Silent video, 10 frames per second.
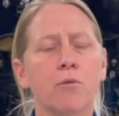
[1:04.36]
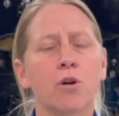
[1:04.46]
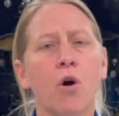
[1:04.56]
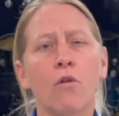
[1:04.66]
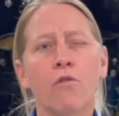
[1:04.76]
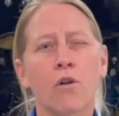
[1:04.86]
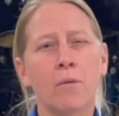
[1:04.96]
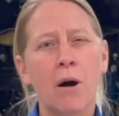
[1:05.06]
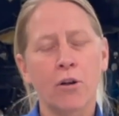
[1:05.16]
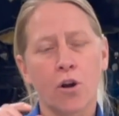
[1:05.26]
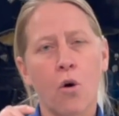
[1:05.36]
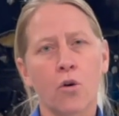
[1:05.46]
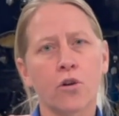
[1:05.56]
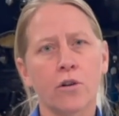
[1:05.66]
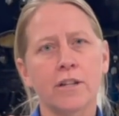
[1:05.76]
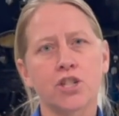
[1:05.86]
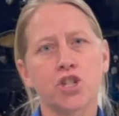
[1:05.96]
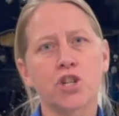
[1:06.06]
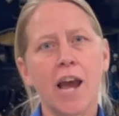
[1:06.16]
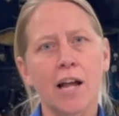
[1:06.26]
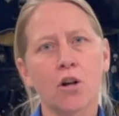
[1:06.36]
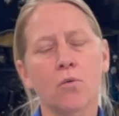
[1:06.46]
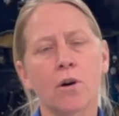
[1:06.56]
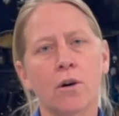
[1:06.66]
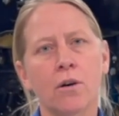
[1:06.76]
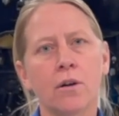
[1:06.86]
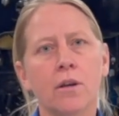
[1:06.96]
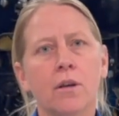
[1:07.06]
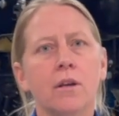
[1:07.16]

will go for about a 1/4 inch shallower.